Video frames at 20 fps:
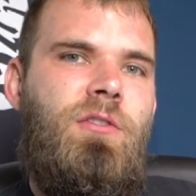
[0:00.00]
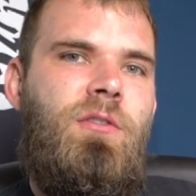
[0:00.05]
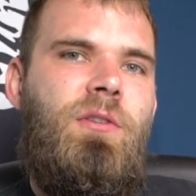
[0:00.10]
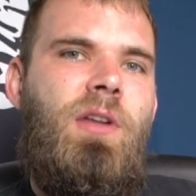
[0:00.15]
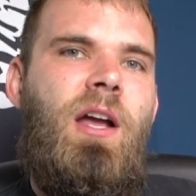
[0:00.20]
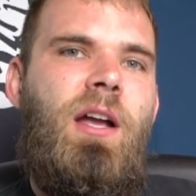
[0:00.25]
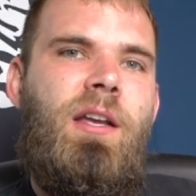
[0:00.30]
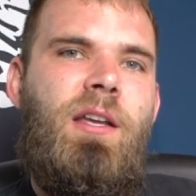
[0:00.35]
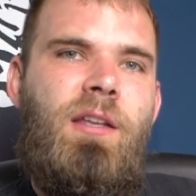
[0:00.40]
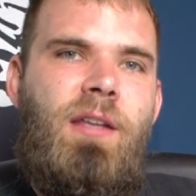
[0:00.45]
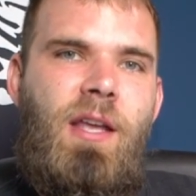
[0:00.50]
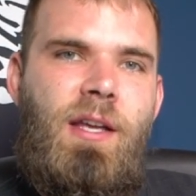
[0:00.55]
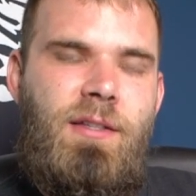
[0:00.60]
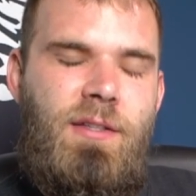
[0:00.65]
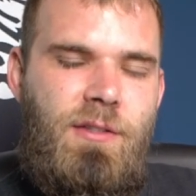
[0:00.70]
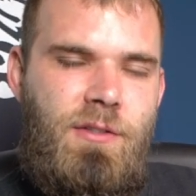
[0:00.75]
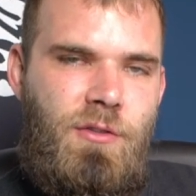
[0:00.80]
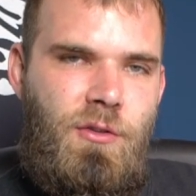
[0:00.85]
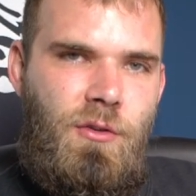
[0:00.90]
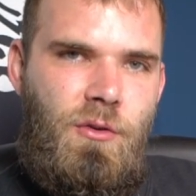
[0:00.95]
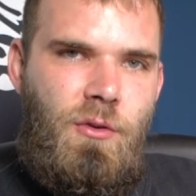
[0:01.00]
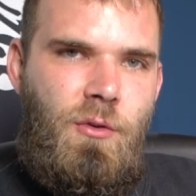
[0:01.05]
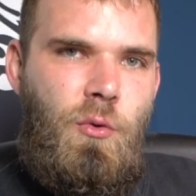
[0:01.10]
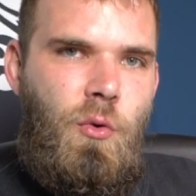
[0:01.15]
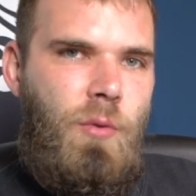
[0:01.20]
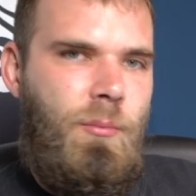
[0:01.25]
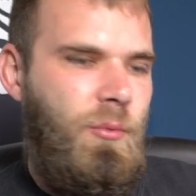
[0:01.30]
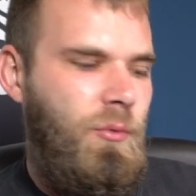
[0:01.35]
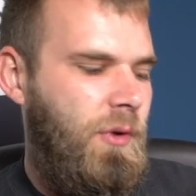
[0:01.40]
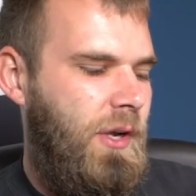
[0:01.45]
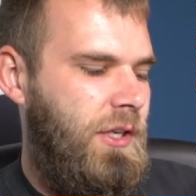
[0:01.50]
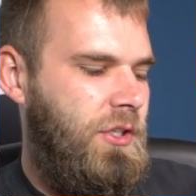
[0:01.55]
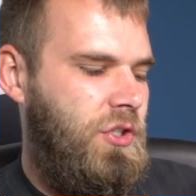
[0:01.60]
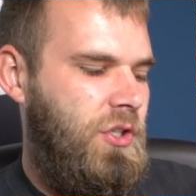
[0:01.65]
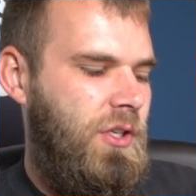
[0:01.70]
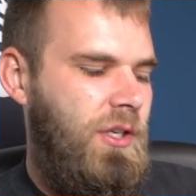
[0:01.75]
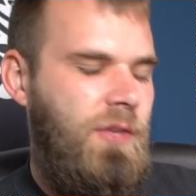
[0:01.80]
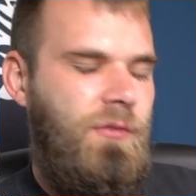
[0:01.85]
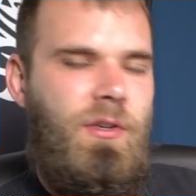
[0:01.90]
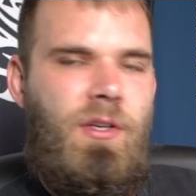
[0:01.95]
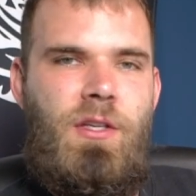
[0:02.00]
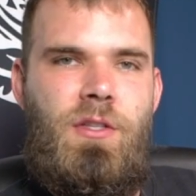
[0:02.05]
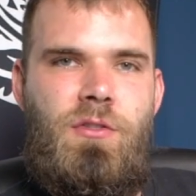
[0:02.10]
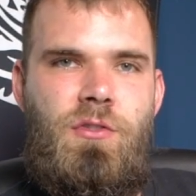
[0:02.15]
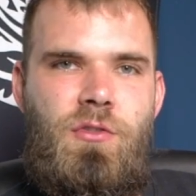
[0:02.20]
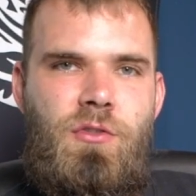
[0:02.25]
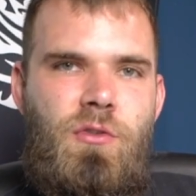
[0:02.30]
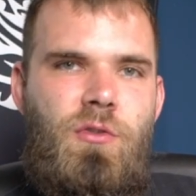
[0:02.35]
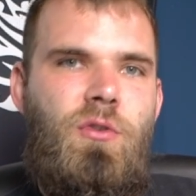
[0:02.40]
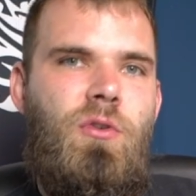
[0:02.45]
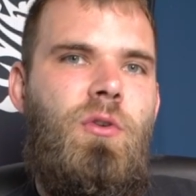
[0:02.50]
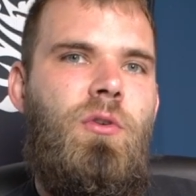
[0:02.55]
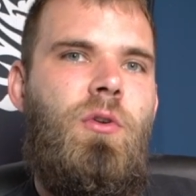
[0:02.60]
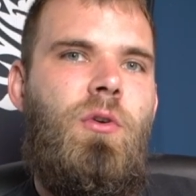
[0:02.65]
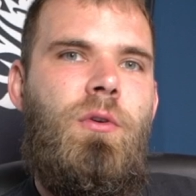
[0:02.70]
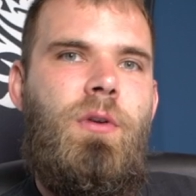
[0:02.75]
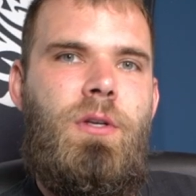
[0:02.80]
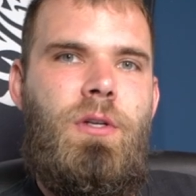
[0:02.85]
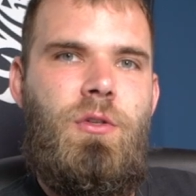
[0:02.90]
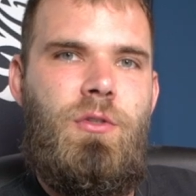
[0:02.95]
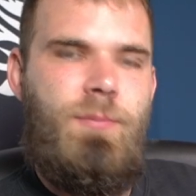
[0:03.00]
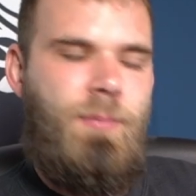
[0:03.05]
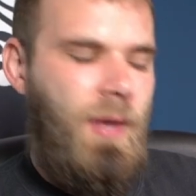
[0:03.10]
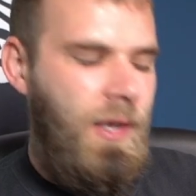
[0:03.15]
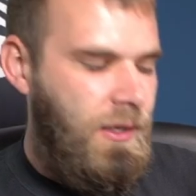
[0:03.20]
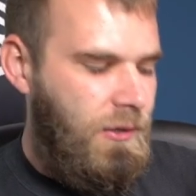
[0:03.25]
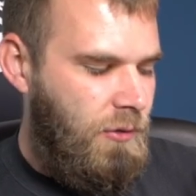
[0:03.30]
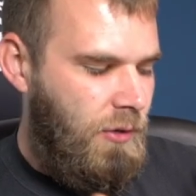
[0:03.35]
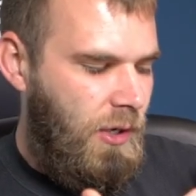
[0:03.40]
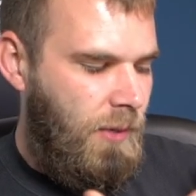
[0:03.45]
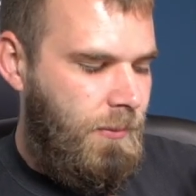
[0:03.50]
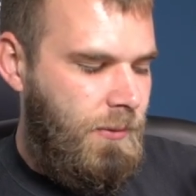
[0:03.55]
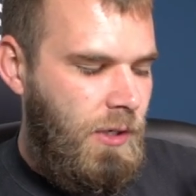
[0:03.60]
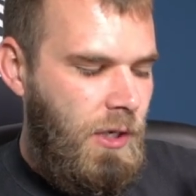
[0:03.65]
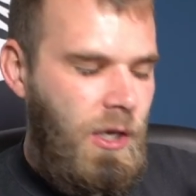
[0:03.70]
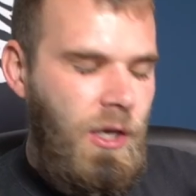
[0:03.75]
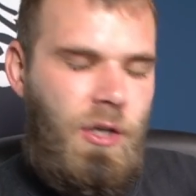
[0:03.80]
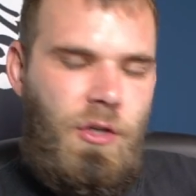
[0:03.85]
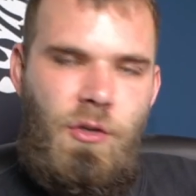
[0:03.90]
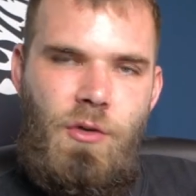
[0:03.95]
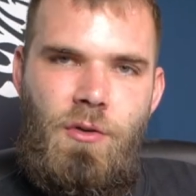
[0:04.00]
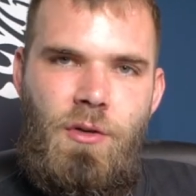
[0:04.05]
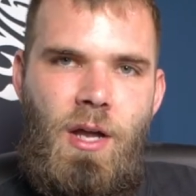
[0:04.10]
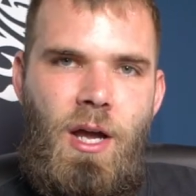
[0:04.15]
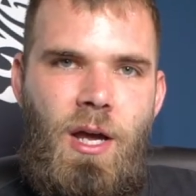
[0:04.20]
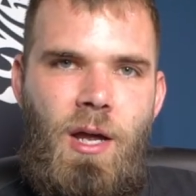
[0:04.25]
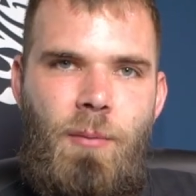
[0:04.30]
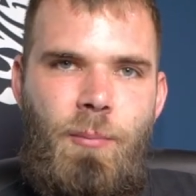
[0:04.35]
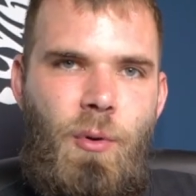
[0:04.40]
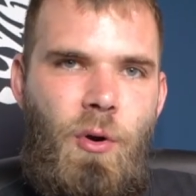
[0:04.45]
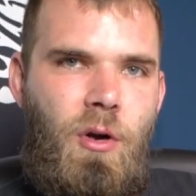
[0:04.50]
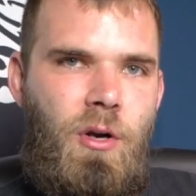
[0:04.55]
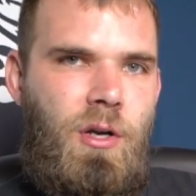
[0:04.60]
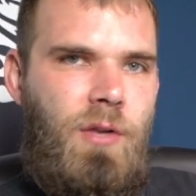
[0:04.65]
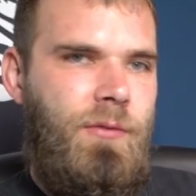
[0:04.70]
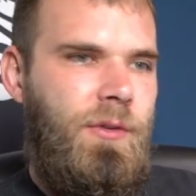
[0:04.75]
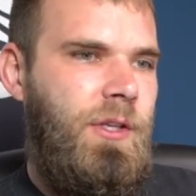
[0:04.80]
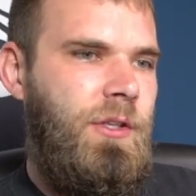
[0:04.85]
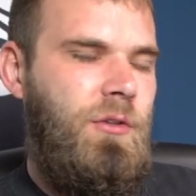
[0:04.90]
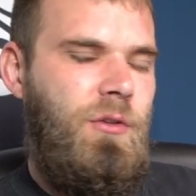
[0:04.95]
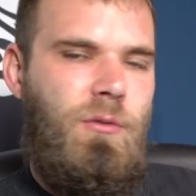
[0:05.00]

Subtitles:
You're not connected to your corporation. If it gets sued or it goes bankrupt, you're not a part of it.